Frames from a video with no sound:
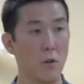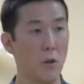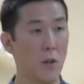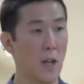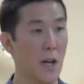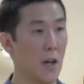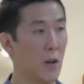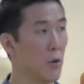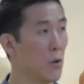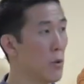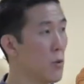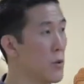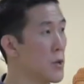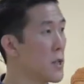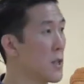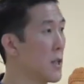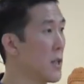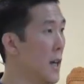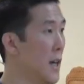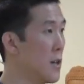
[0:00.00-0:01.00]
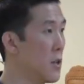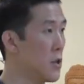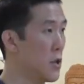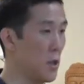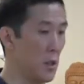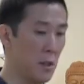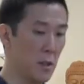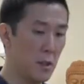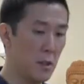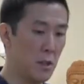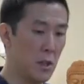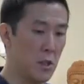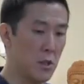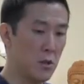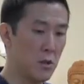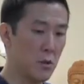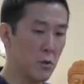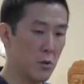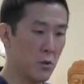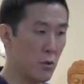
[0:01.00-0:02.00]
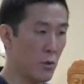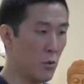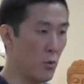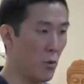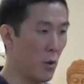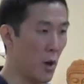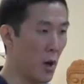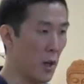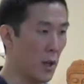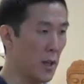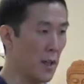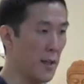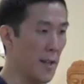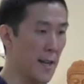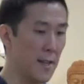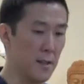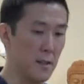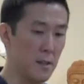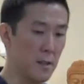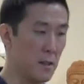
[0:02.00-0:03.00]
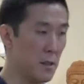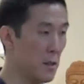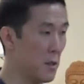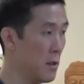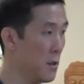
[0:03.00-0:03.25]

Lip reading: You're not losing energy. These two are connected.